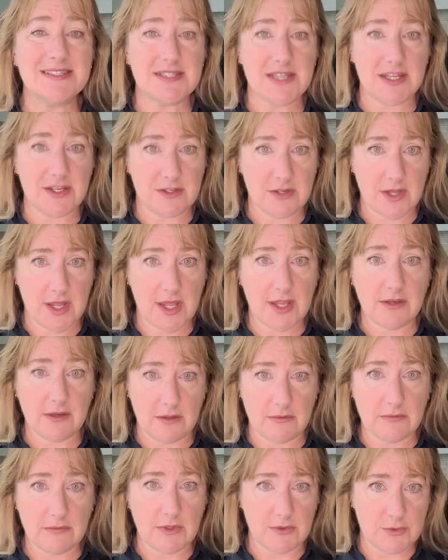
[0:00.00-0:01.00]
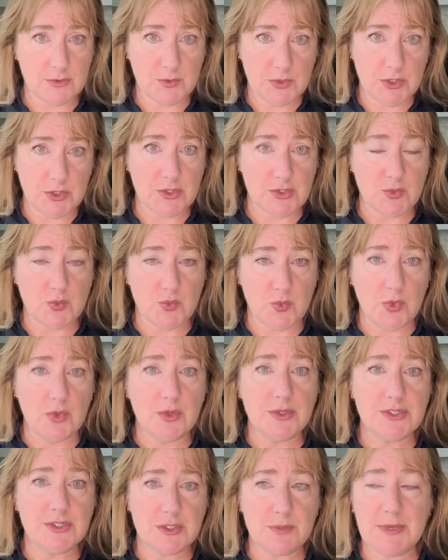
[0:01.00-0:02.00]
and, and there's there's
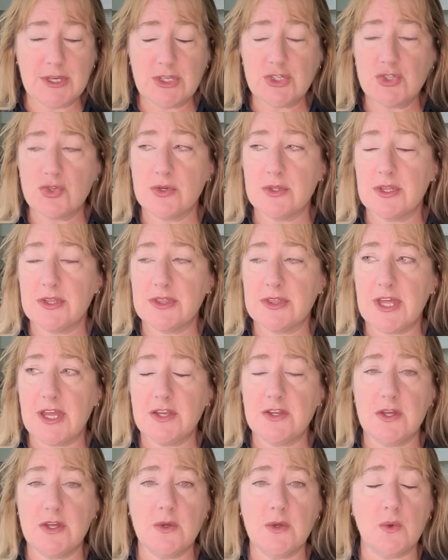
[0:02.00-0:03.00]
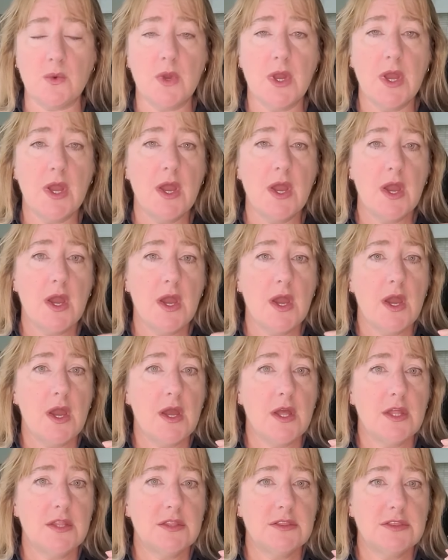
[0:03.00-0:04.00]
rules to make sure that they do,
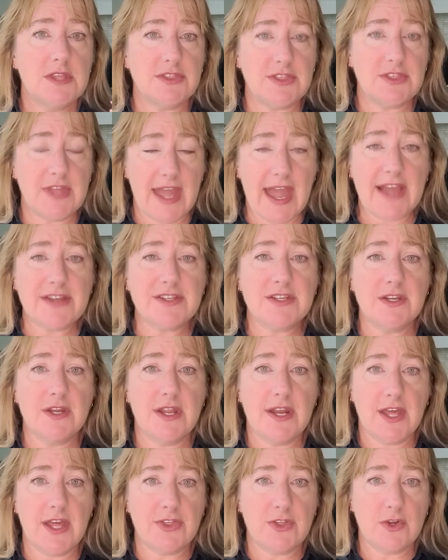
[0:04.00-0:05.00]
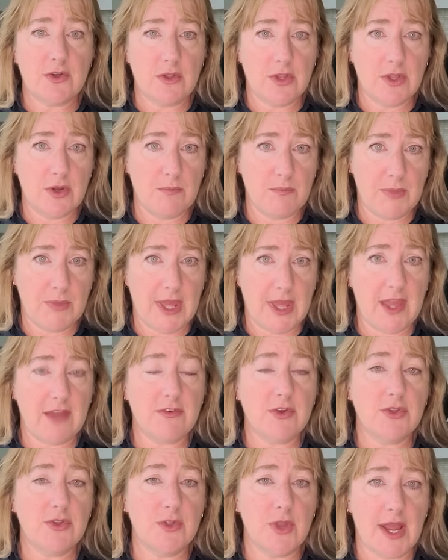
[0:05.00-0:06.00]
that they act in an ethical and
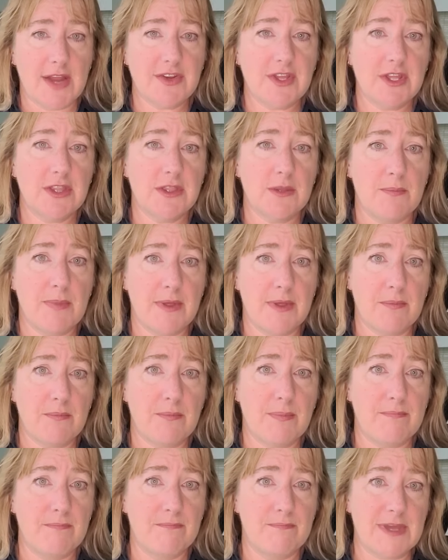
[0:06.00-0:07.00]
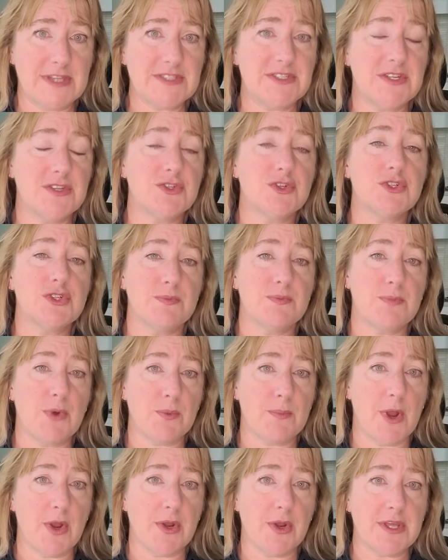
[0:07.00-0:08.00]
behavior and they're acting in the best interest of
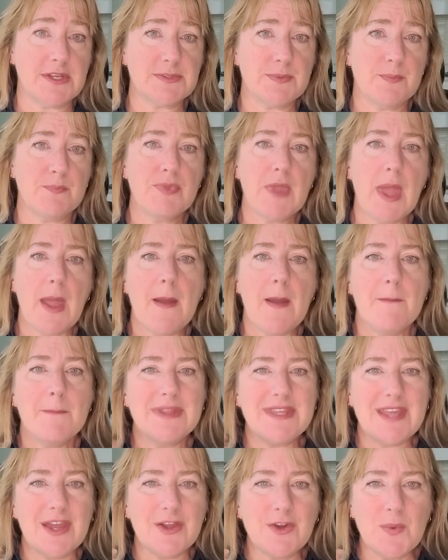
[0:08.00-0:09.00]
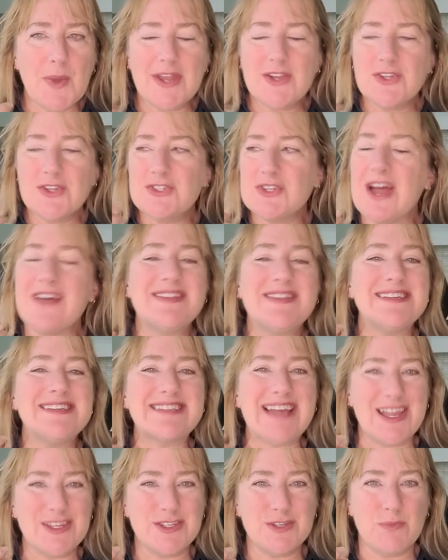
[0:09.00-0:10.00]
both parties. But the underwriter still had these
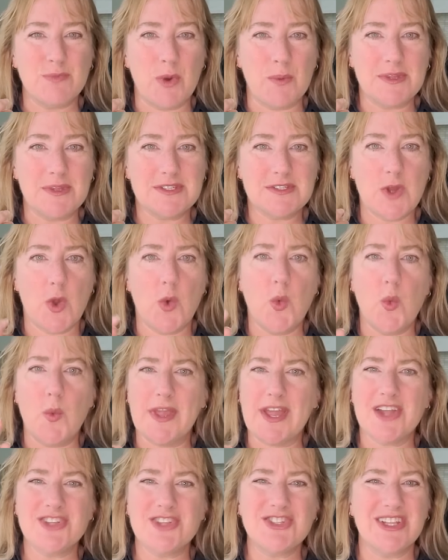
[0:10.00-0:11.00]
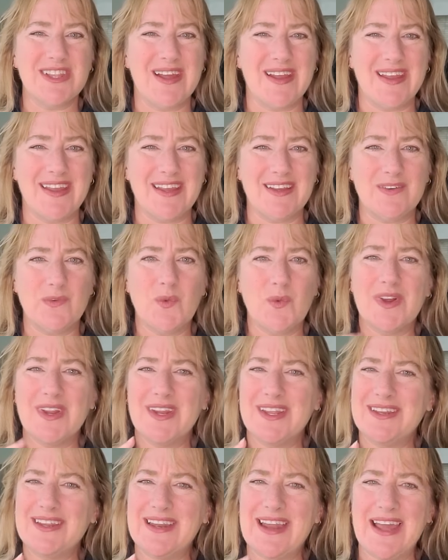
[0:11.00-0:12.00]
gotcha moments. Oh, we gotcha lying. We're going
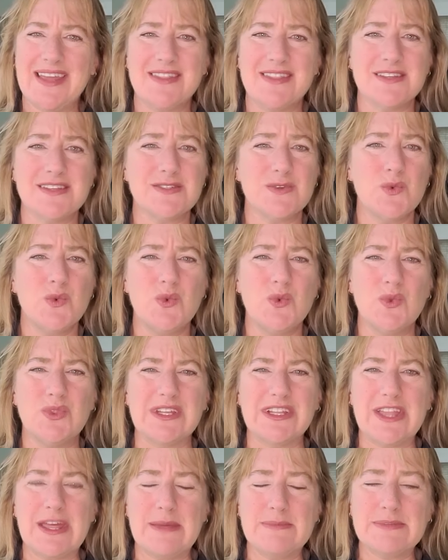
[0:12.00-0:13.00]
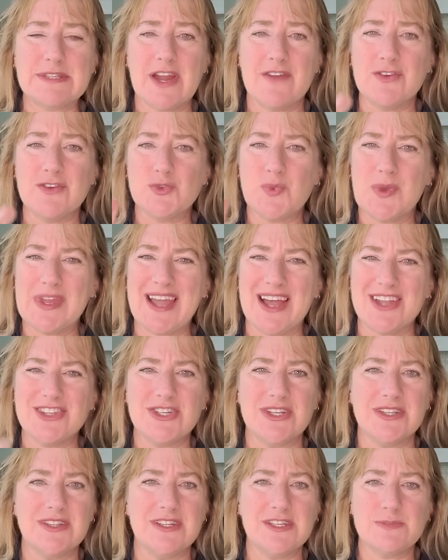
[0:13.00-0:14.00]
to deny this. Oh, the claims coverage. We
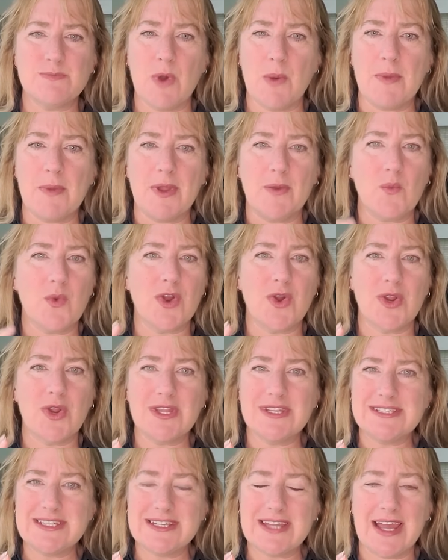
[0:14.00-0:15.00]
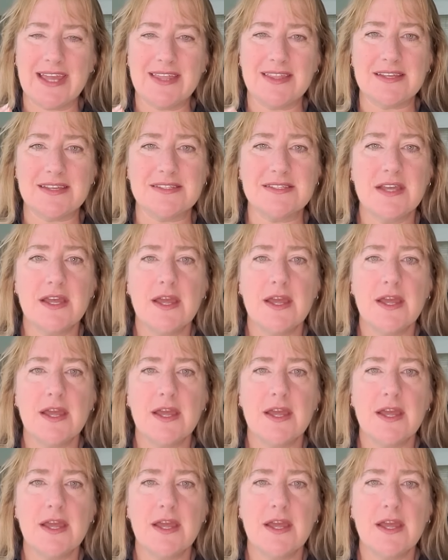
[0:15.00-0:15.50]
gotcha in this moment. We're going to deny this.